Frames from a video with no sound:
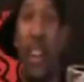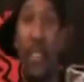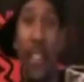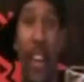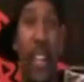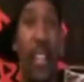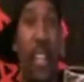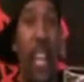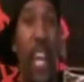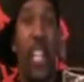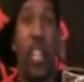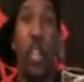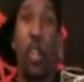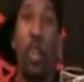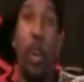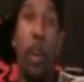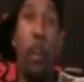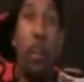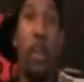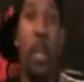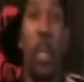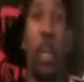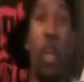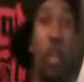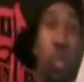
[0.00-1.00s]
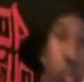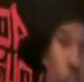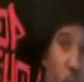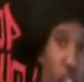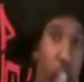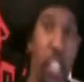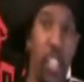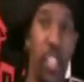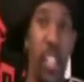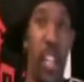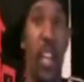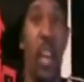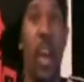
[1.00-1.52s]
right there is going to be
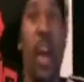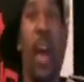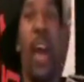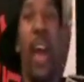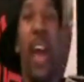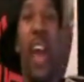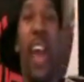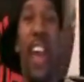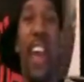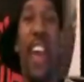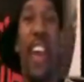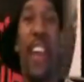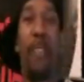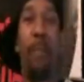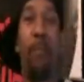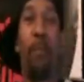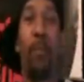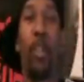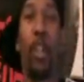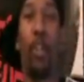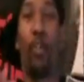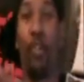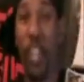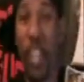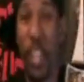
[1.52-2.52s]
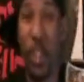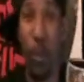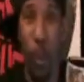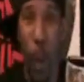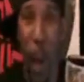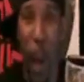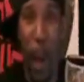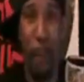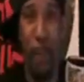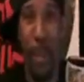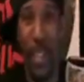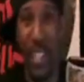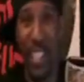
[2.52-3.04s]
crazy. And the reason why I'm
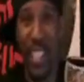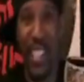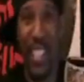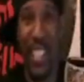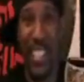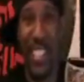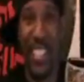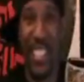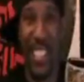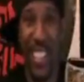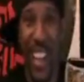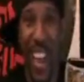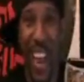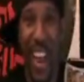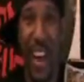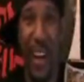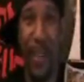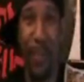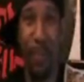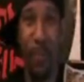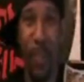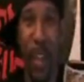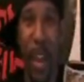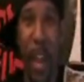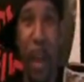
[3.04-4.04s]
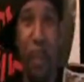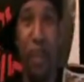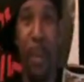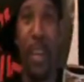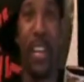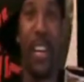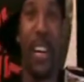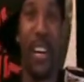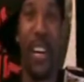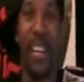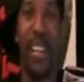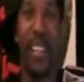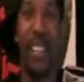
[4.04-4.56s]
mentioning this now,
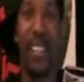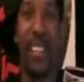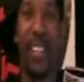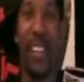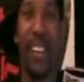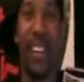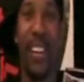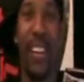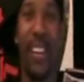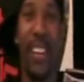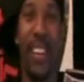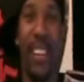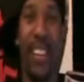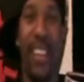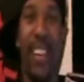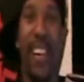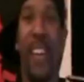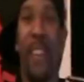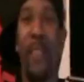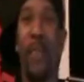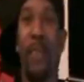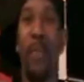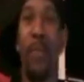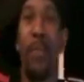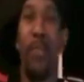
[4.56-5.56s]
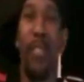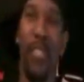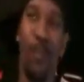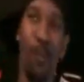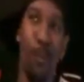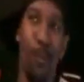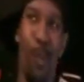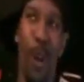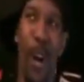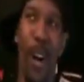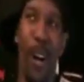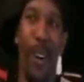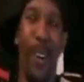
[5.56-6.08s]
because,
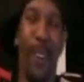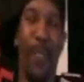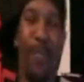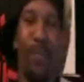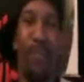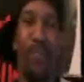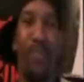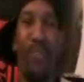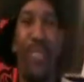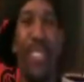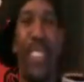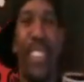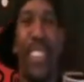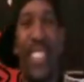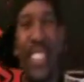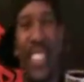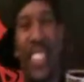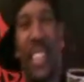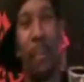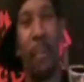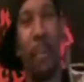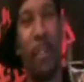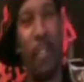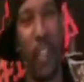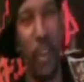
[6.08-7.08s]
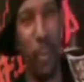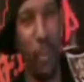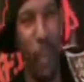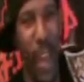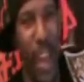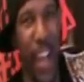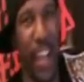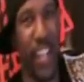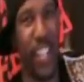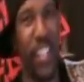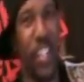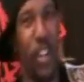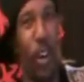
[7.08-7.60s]
well, some of it may
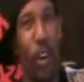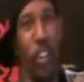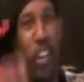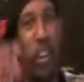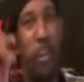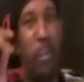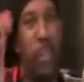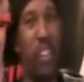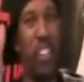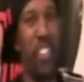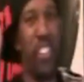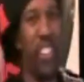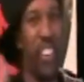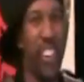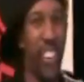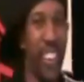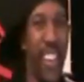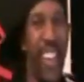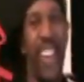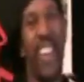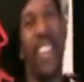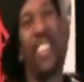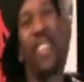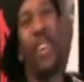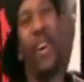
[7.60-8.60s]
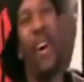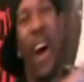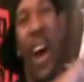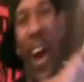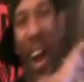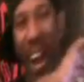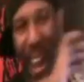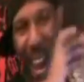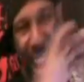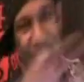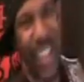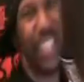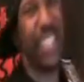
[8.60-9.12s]
actually already be there. So
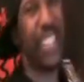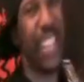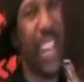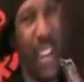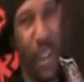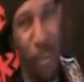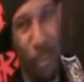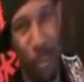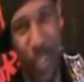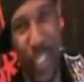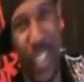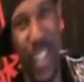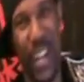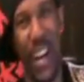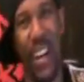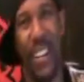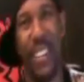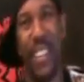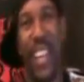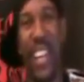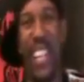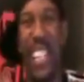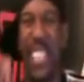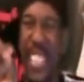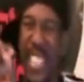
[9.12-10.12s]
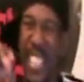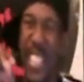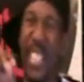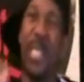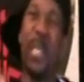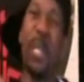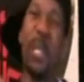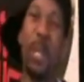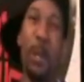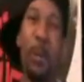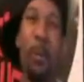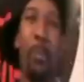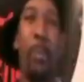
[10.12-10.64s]
I just had to put that out there just a
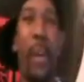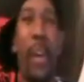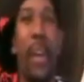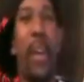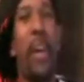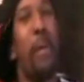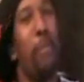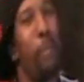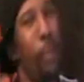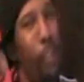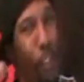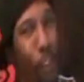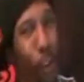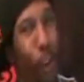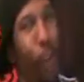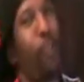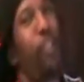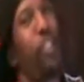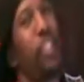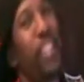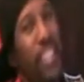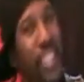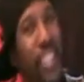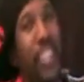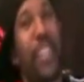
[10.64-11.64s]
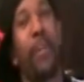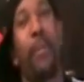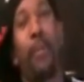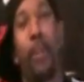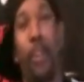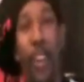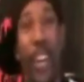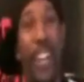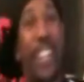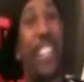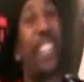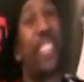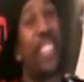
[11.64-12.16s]
little bit, but you're going to see some
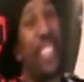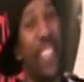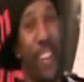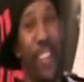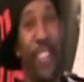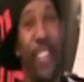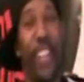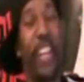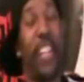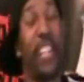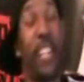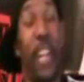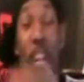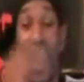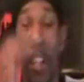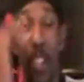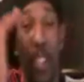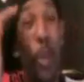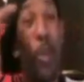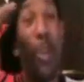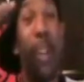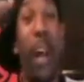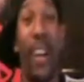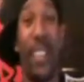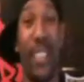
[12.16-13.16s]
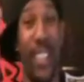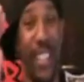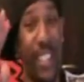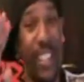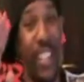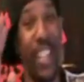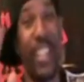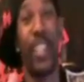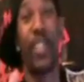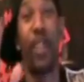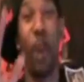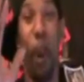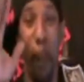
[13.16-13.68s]
crazy stuff. Like 2010
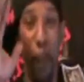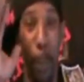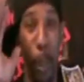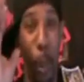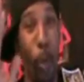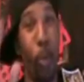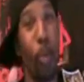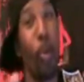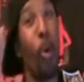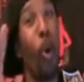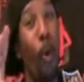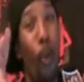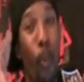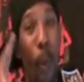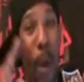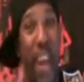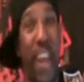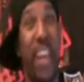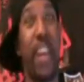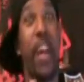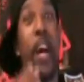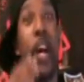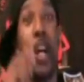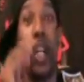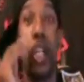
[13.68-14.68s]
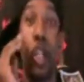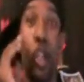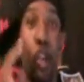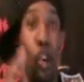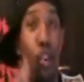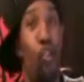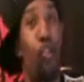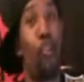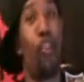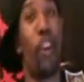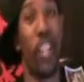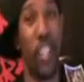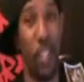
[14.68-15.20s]
is going to blow you away.
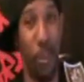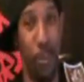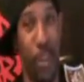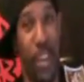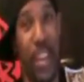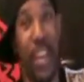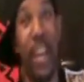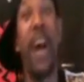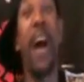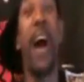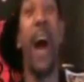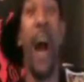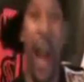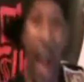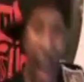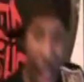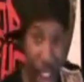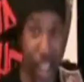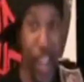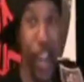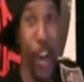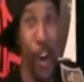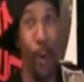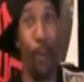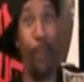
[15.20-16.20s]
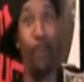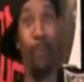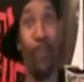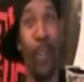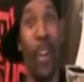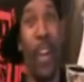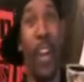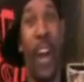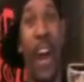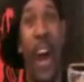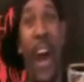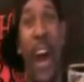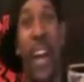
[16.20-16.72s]
Trust me, I know.
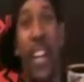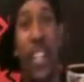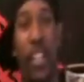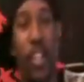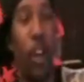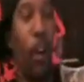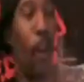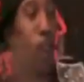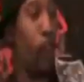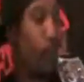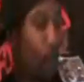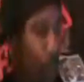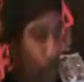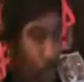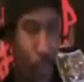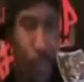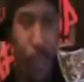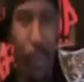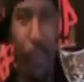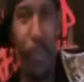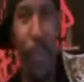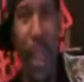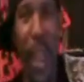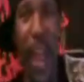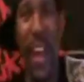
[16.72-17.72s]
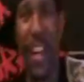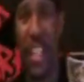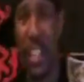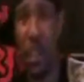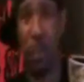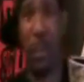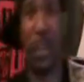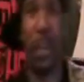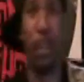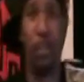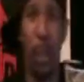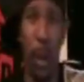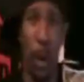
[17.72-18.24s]
Alright, so I had to spin
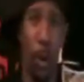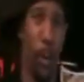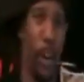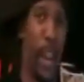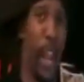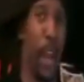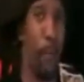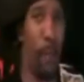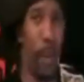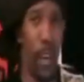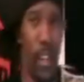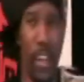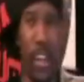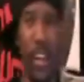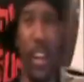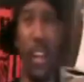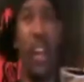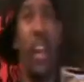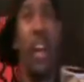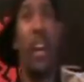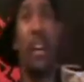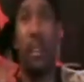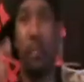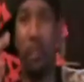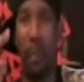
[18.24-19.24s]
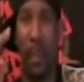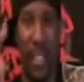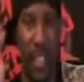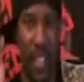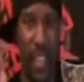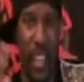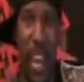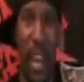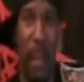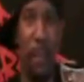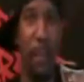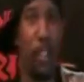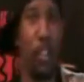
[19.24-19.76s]
the belt on that one again. But the
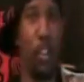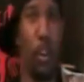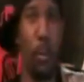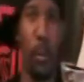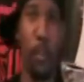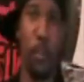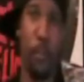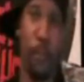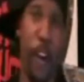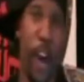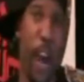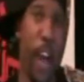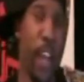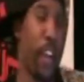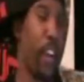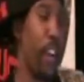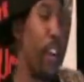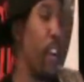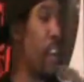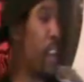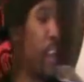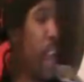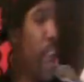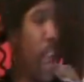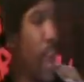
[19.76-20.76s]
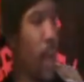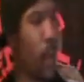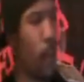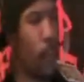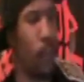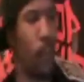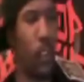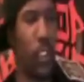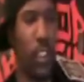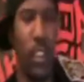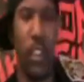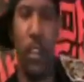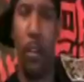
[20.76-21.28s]
game is going to be fire. Now
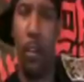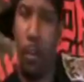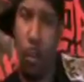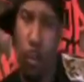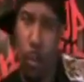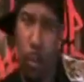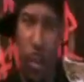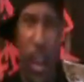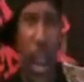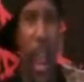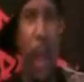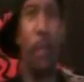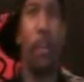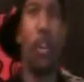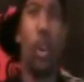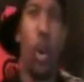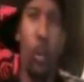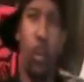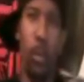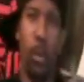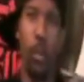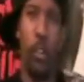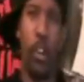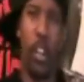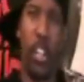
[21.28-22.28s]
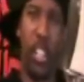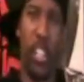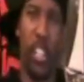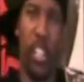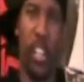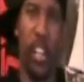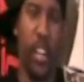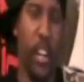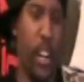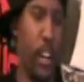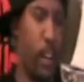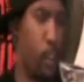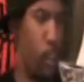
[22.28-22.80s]
we're going to move on to something
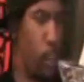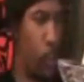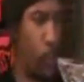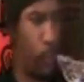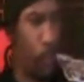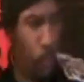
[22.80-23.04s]
else.